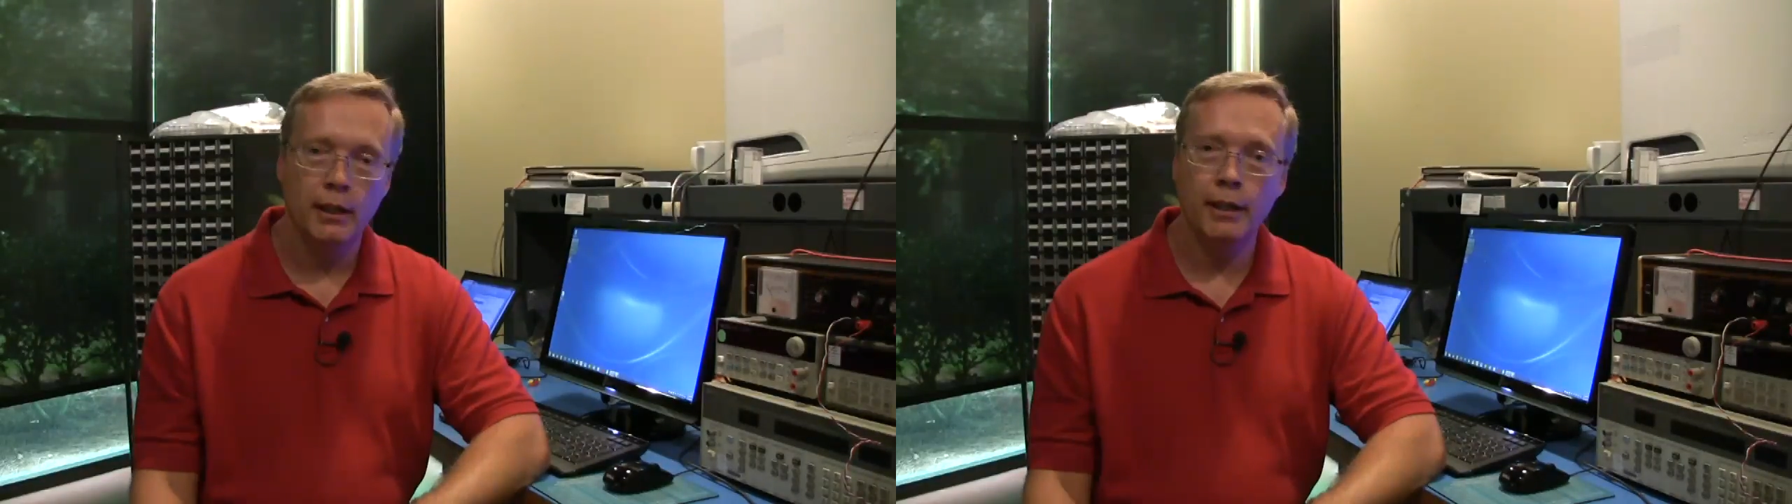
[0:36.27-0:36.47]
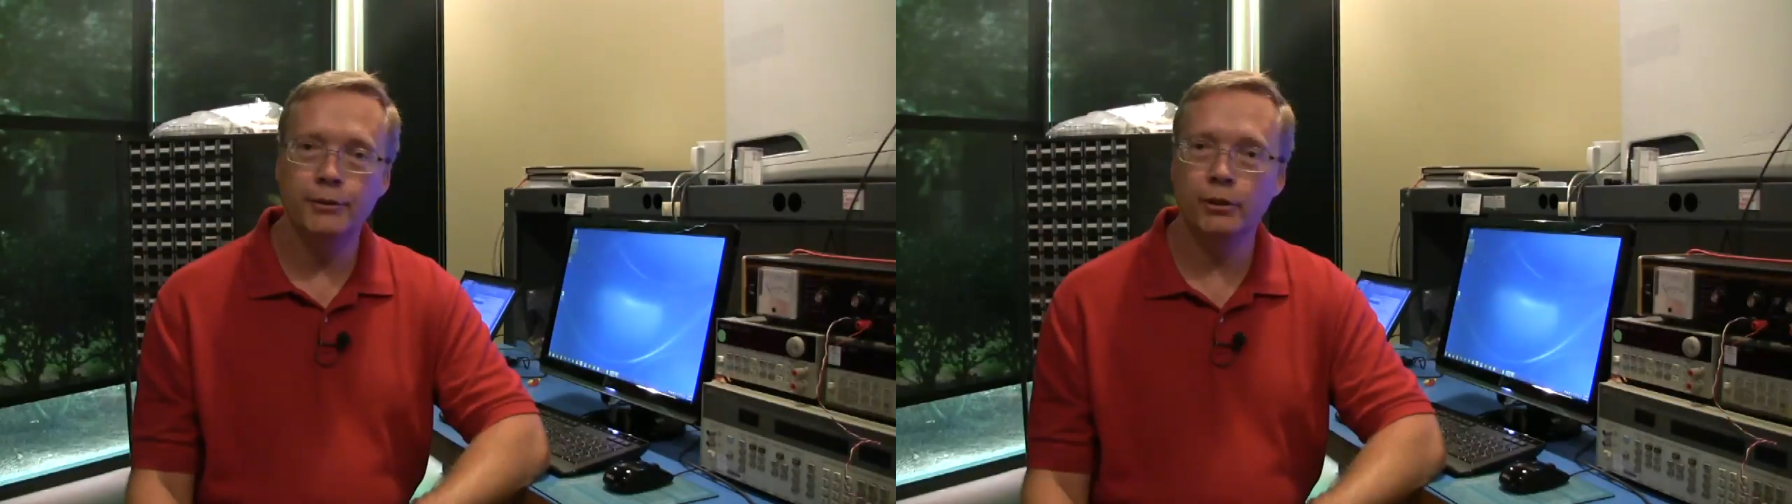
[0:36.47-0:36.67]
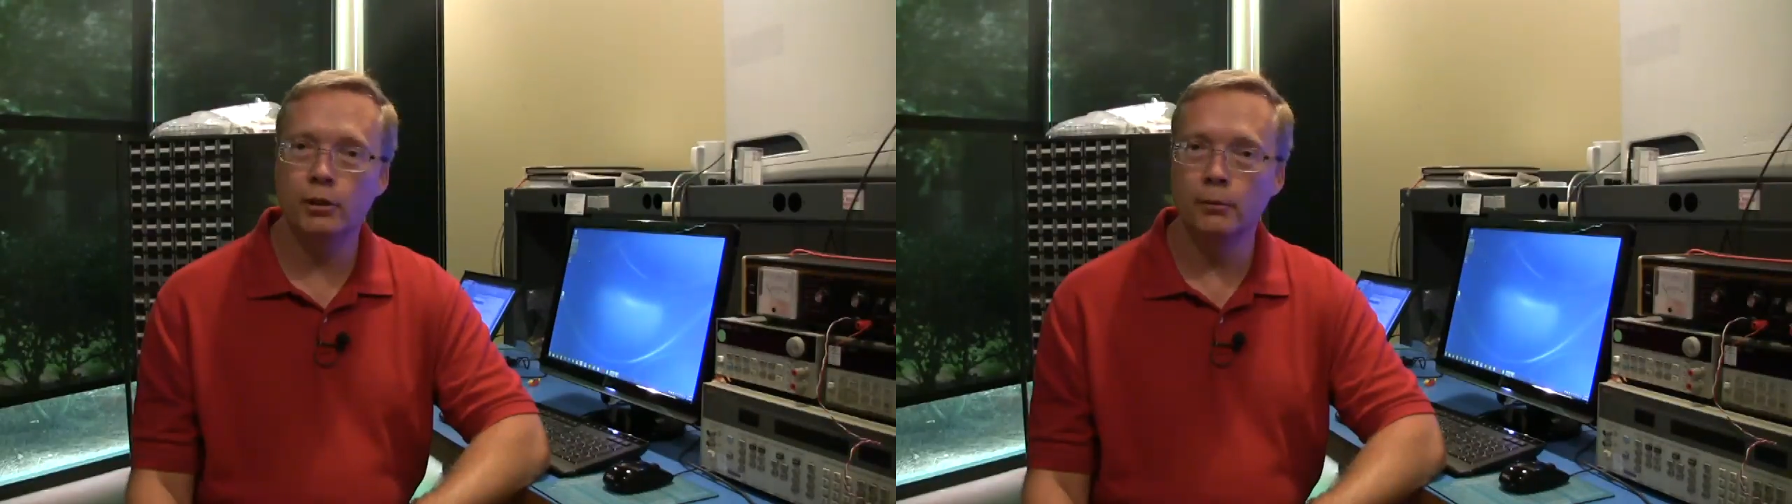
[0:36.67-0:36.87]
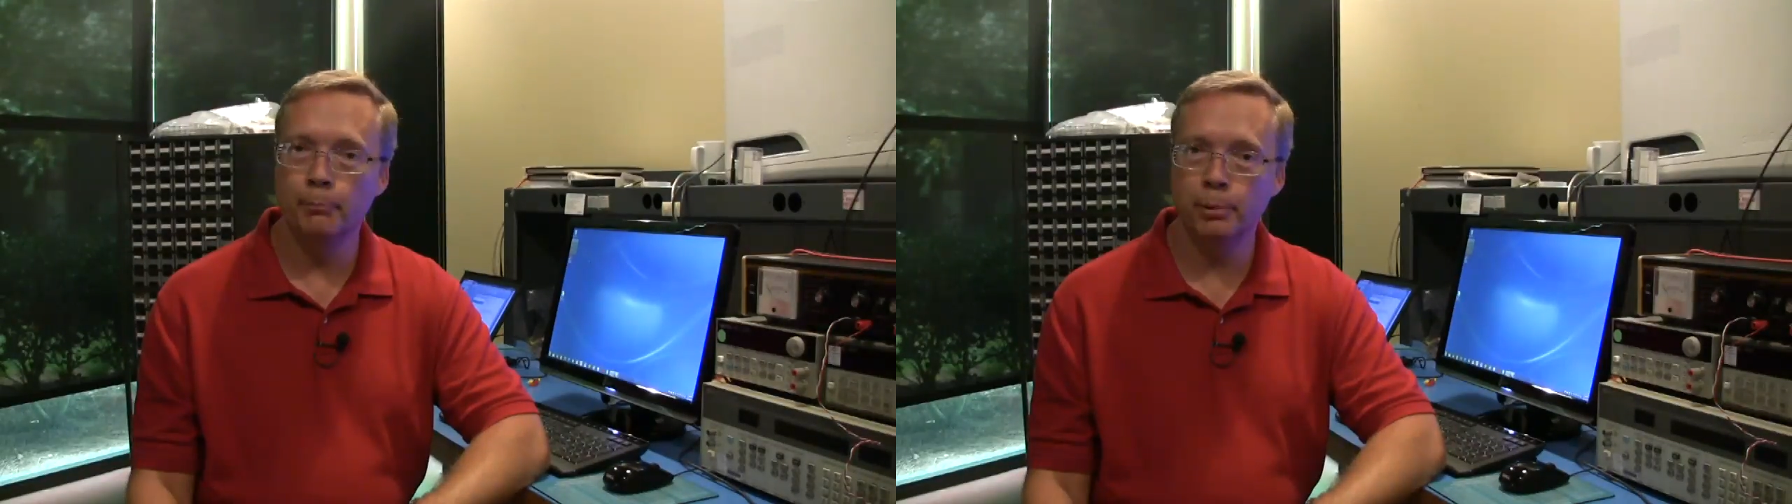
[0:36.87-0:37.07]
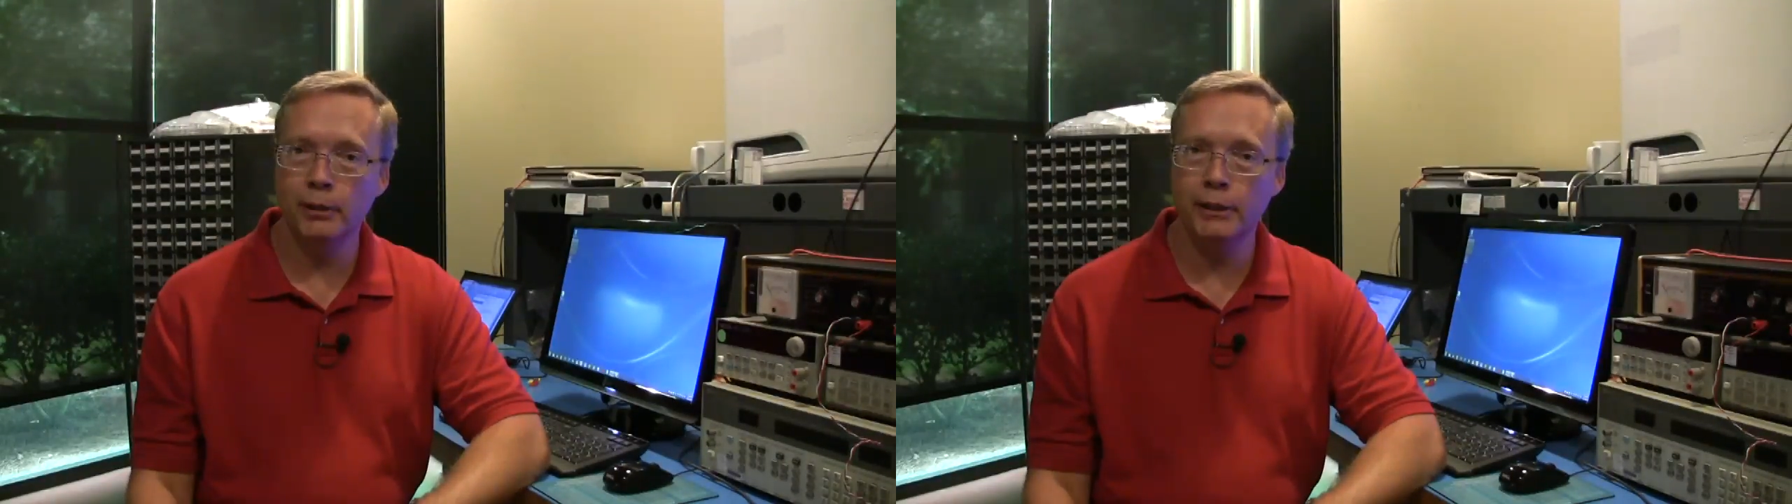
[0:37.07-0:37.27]
is a
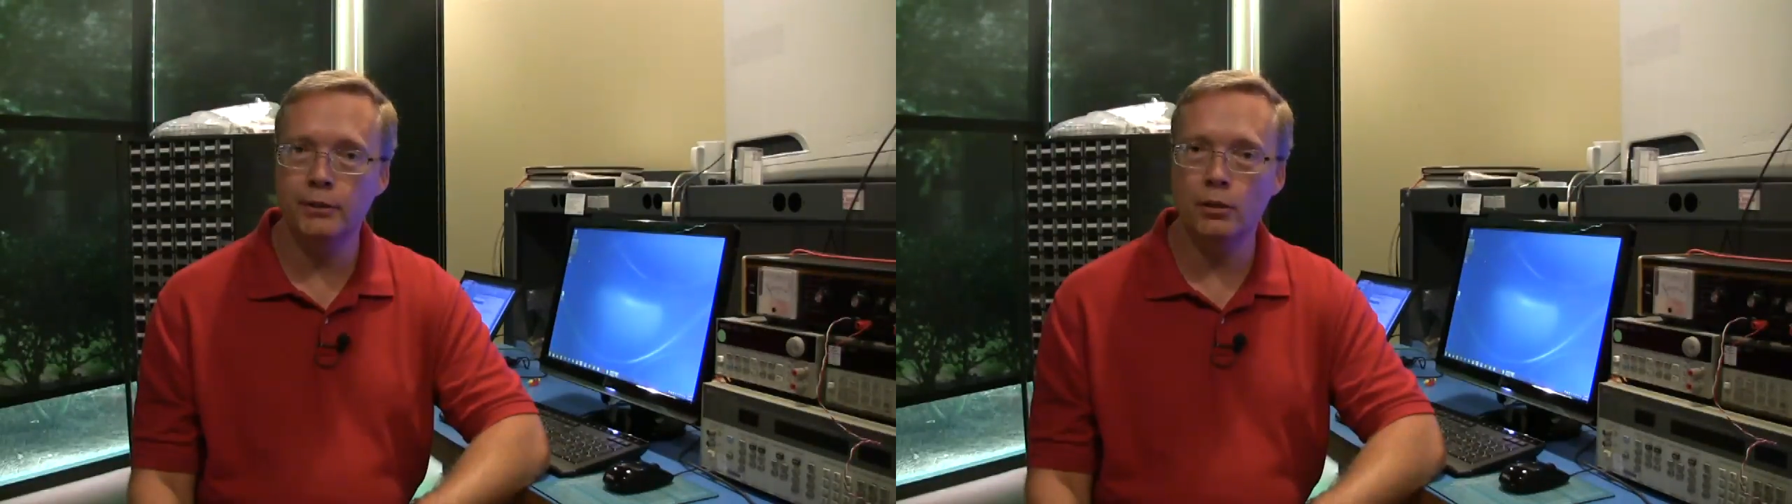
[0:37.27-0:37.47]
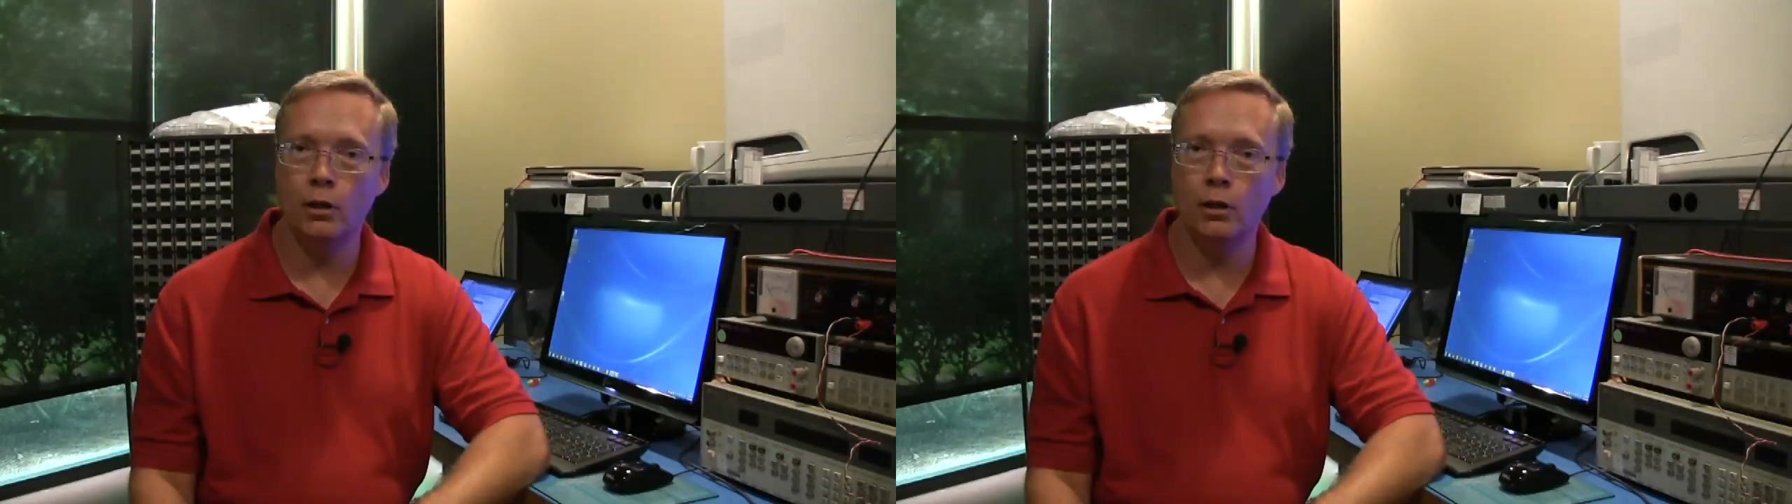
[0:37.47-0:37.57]
complete